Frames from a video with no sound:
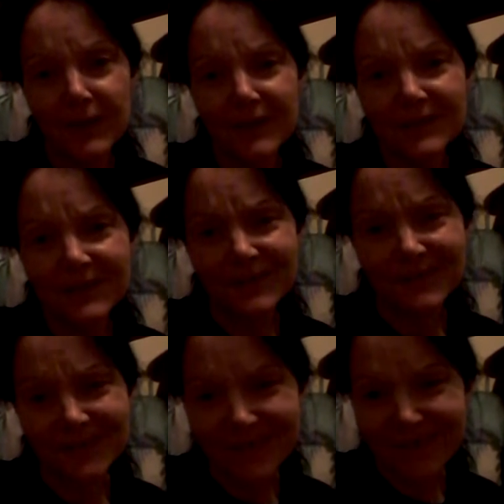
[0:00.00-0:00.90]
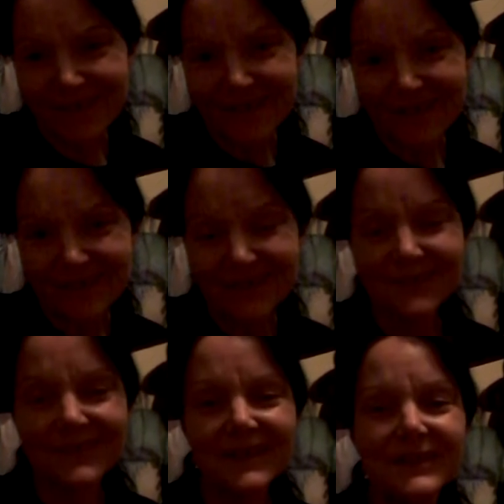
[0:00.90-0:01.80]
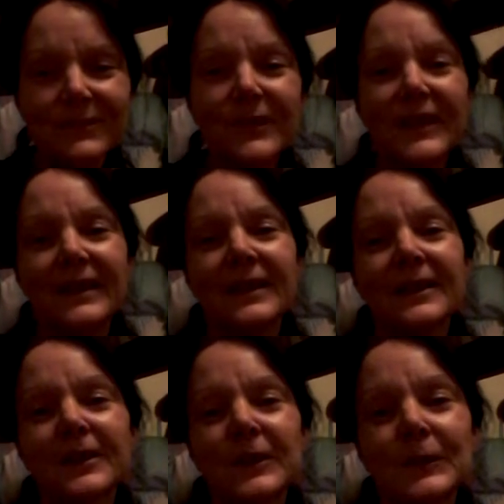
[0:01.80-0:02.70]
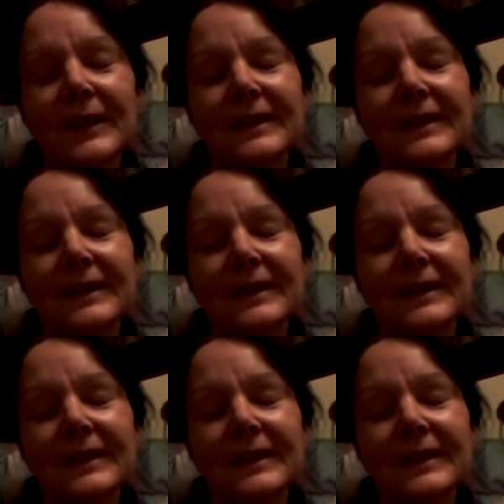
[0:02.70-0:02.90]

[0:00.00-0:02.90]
How cool is that? So this video